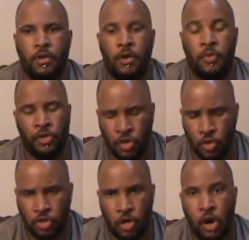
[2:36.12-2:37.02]

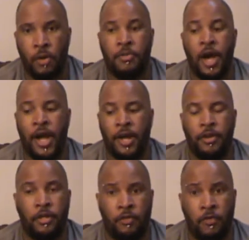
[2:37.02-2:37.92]
reduced carb
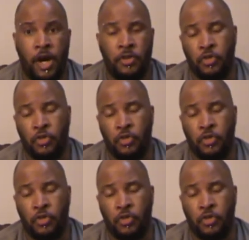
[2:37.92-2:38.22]
diet is fine,